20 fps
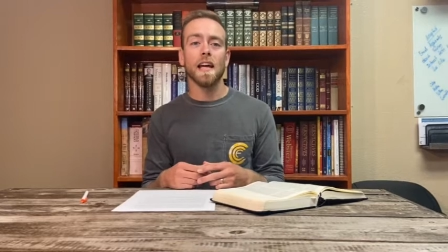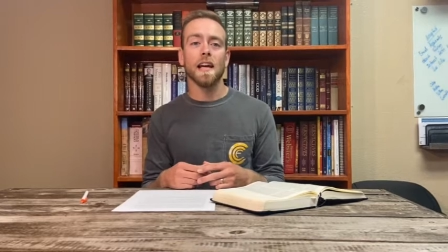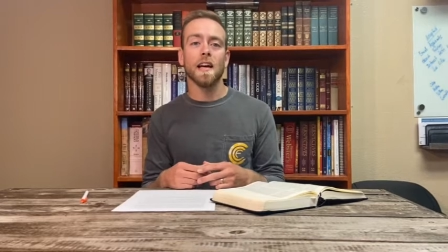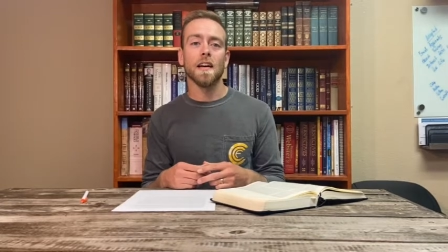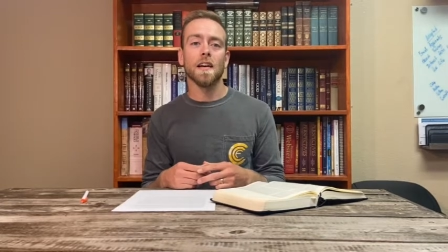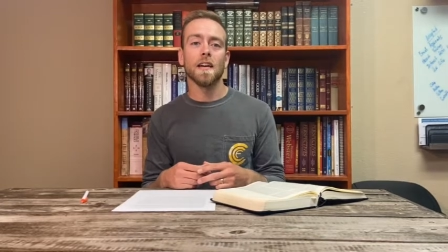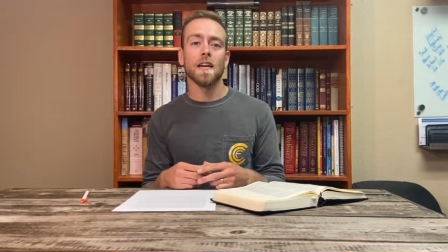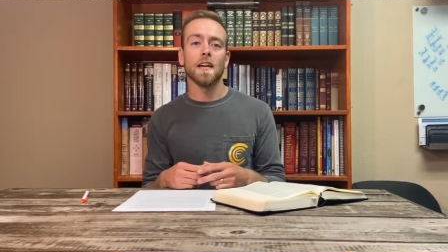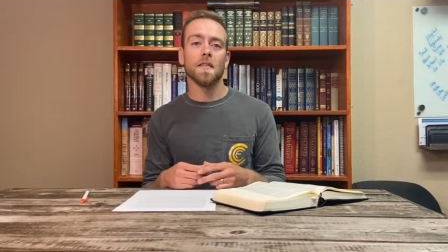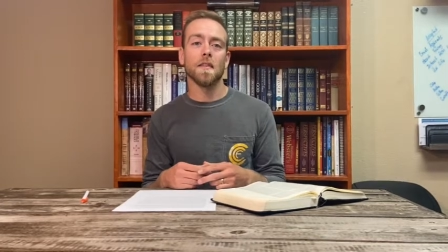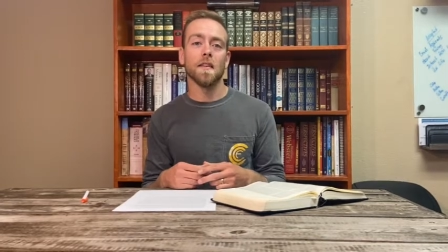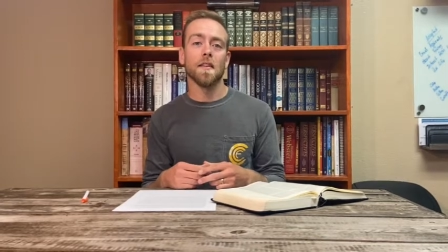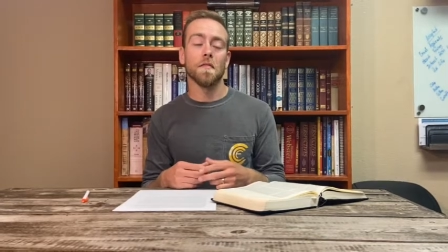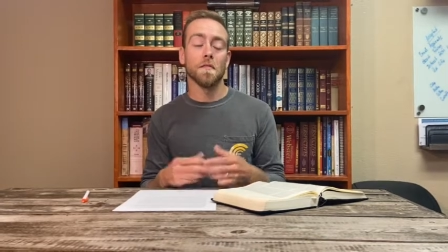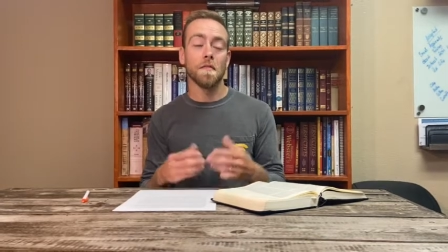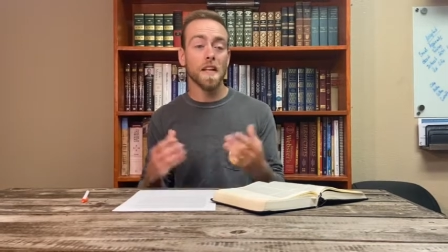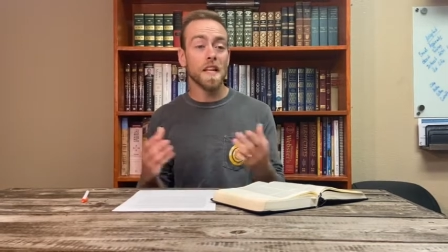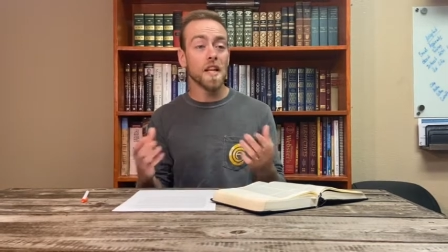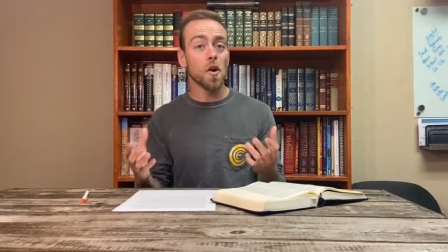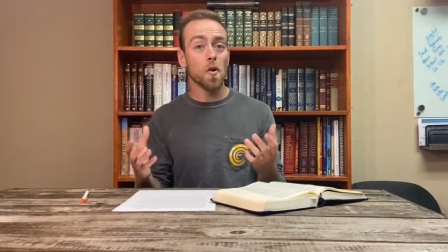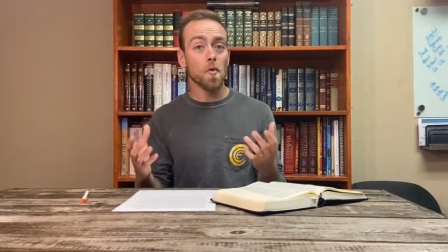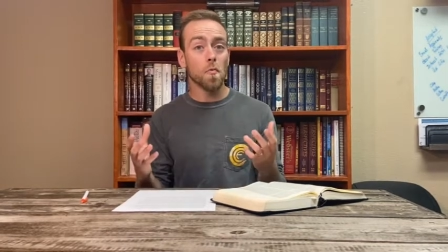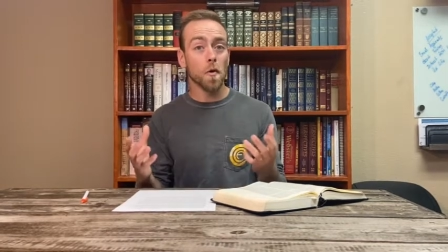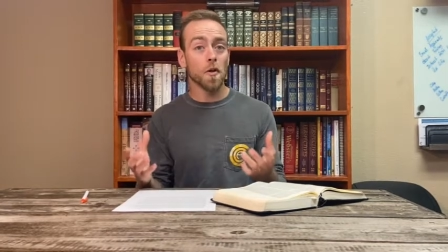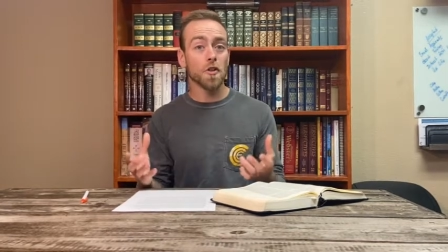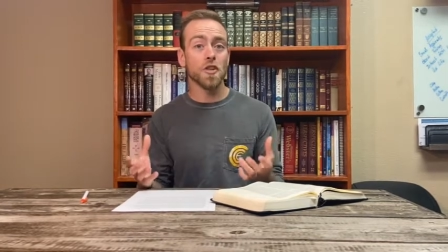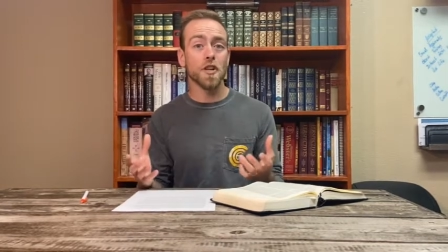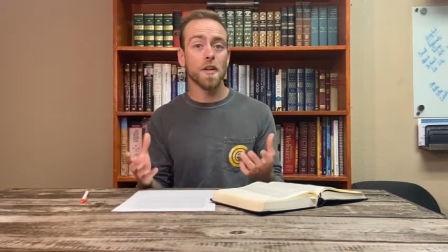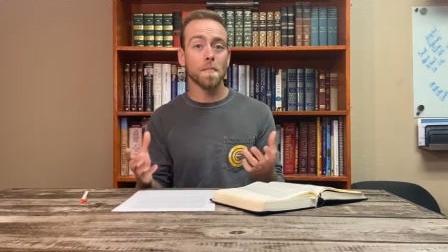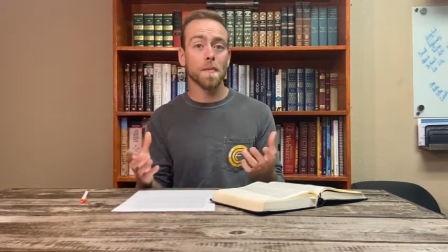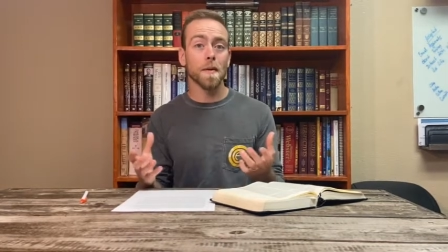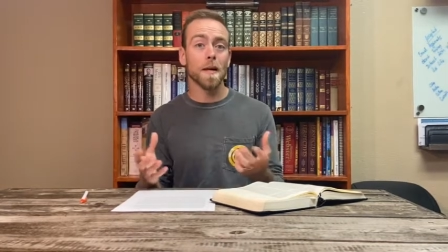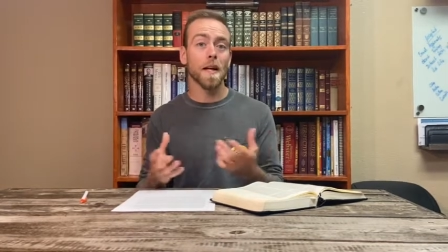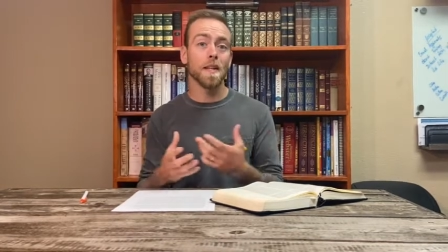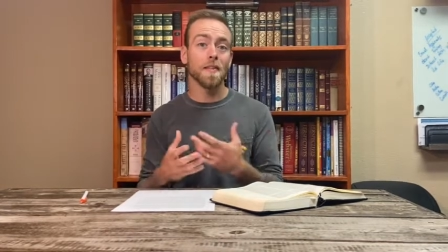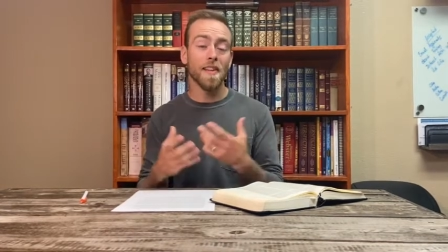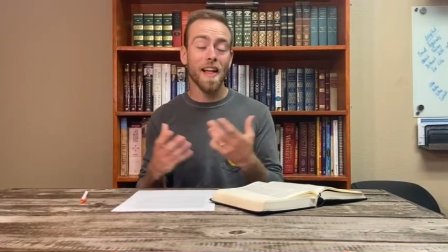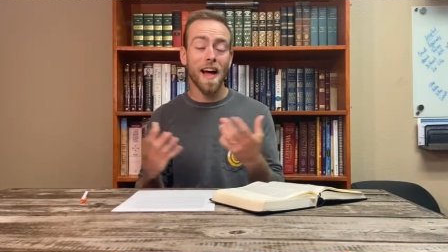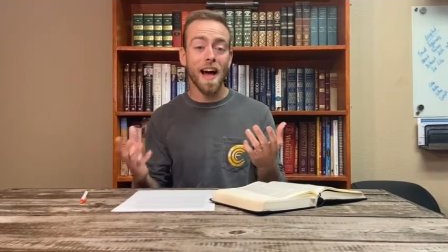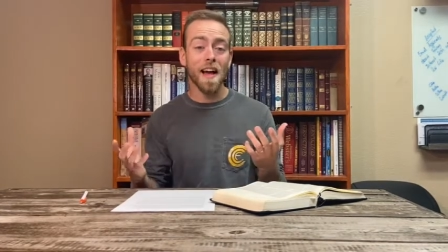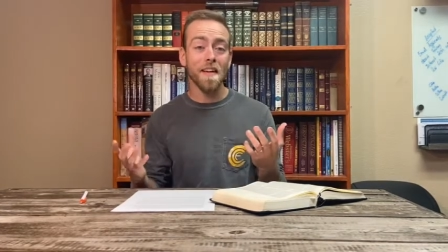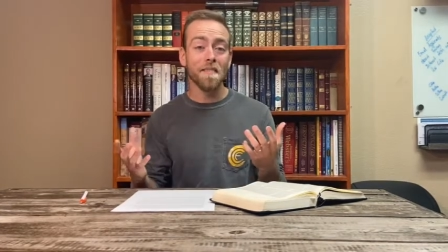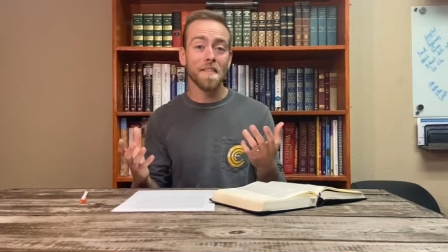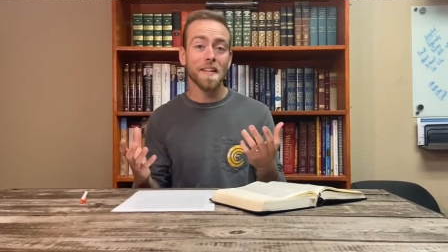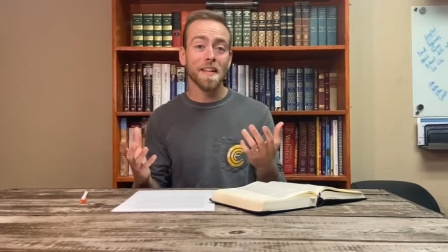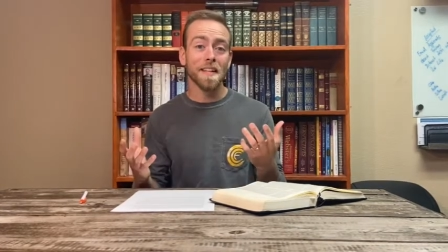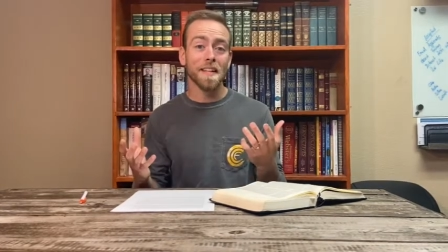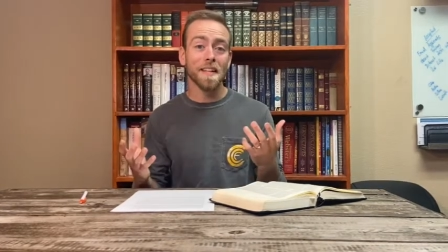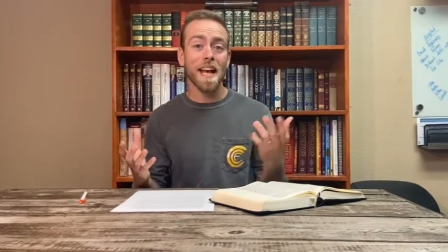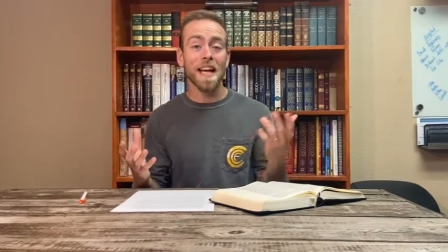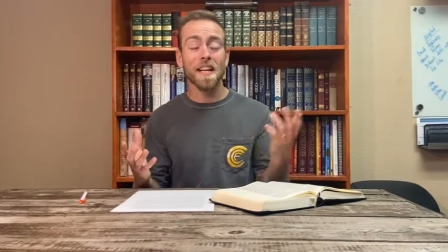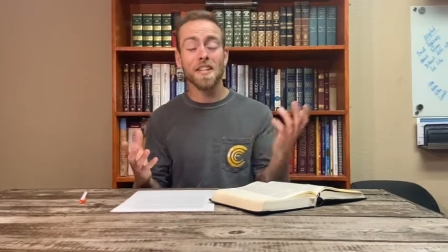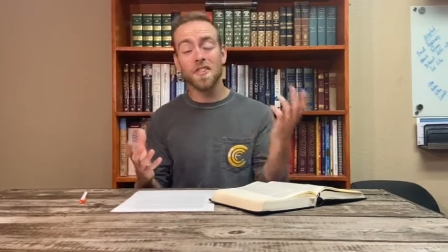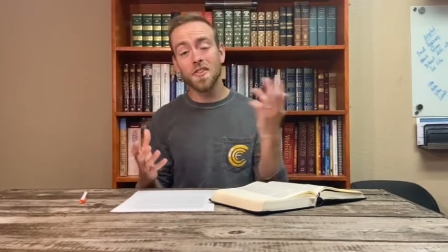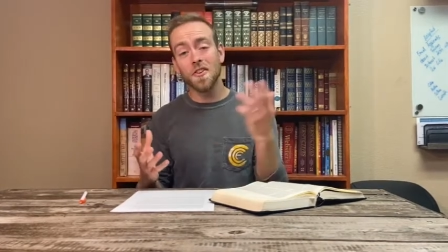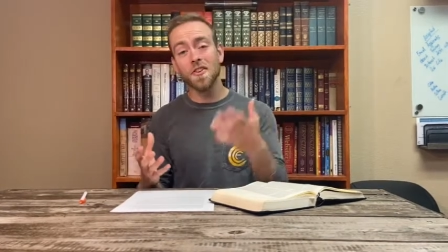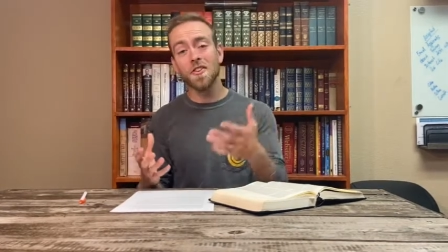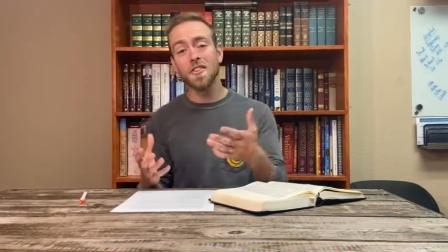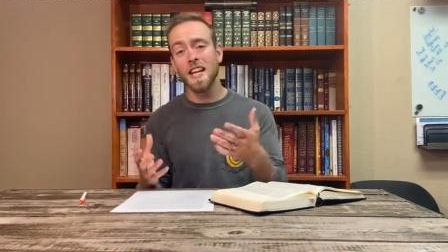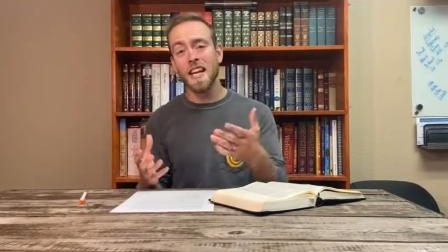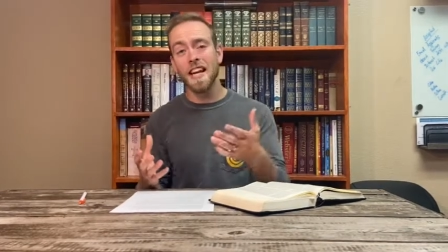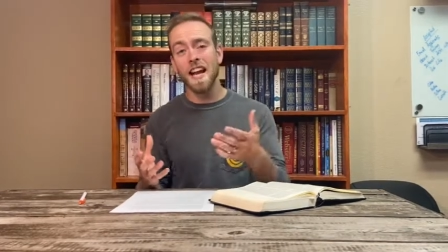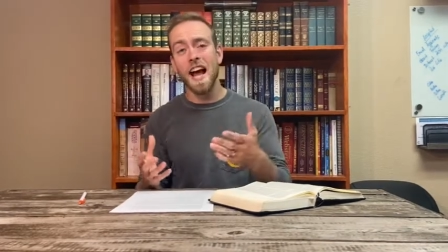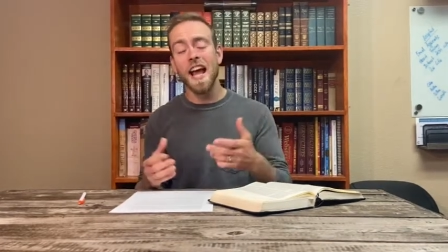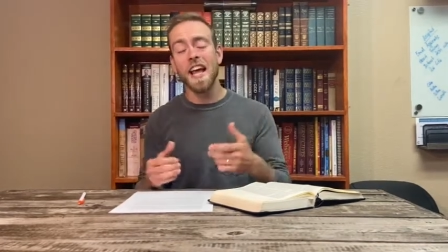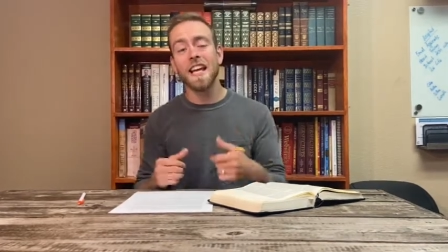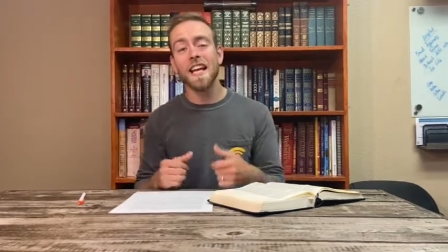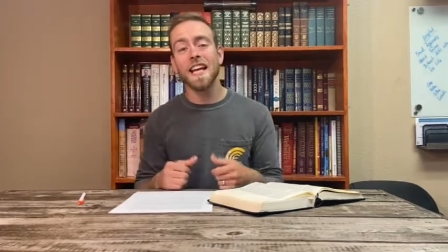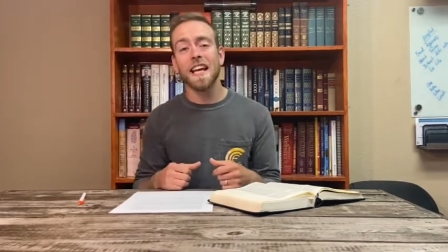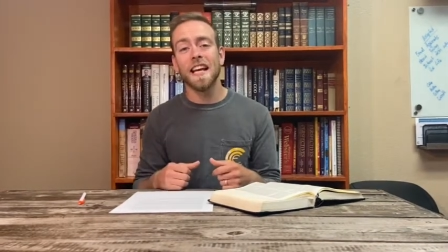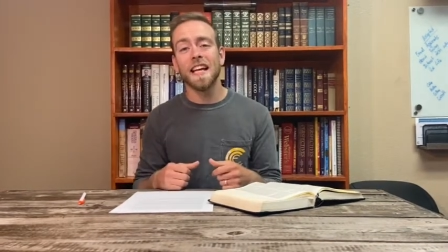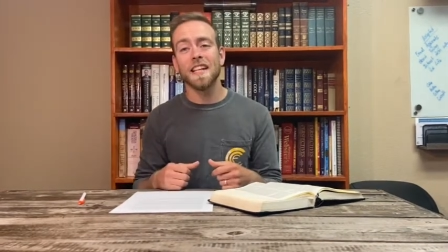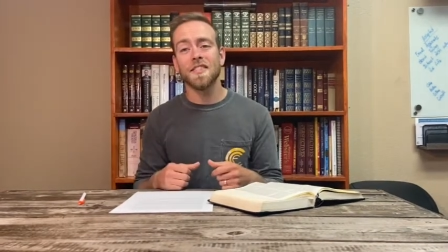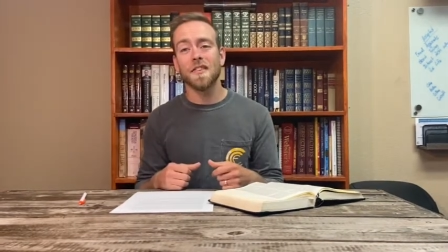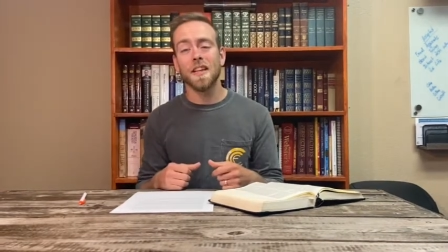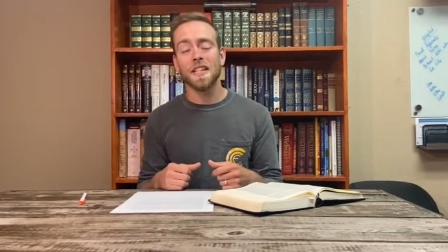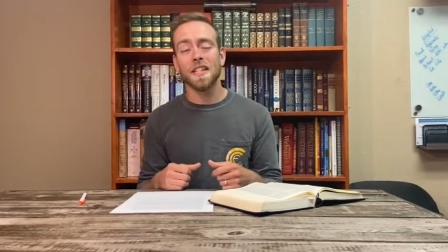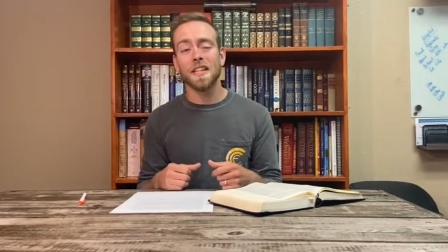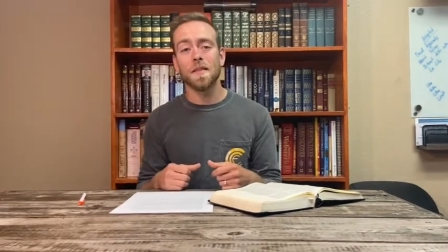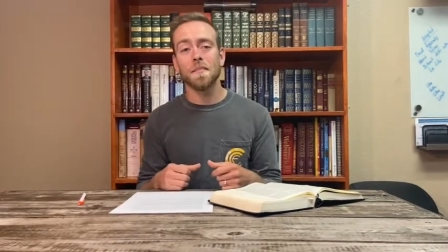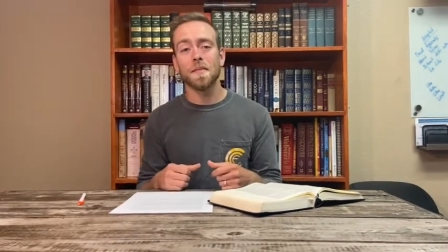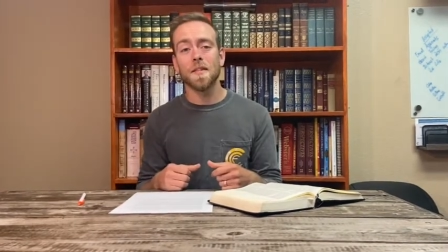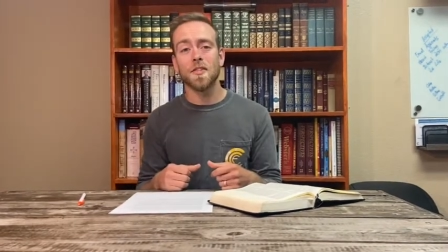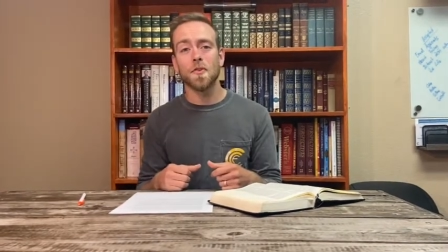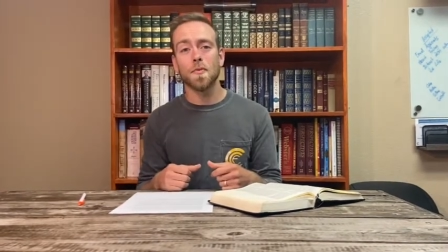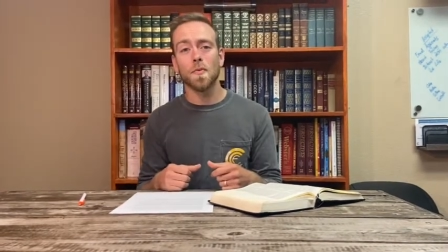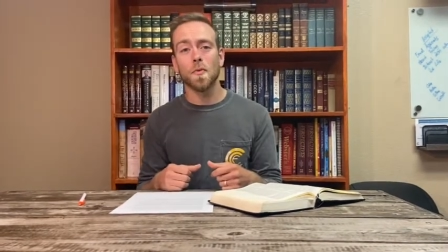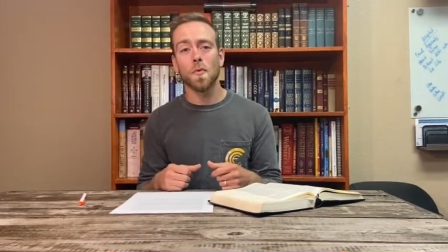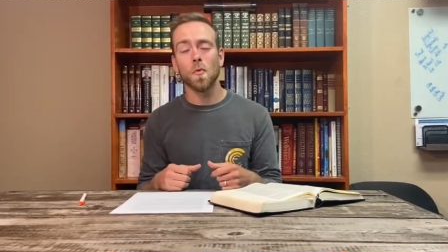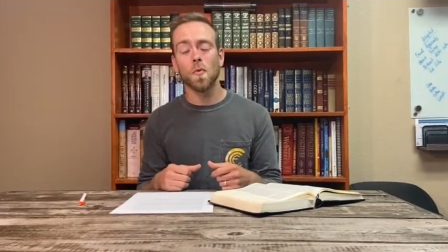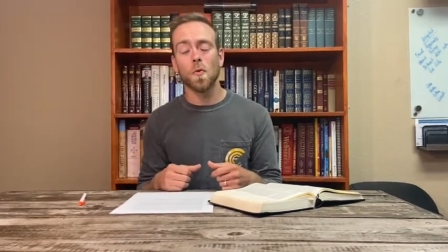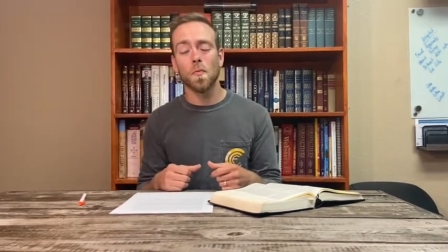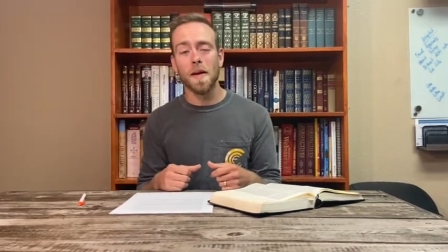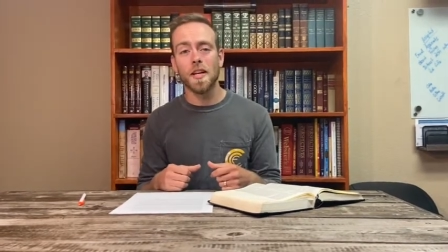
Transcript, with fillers: uh, a video worship uh, live next Thursday night, and so that's going to be super cool.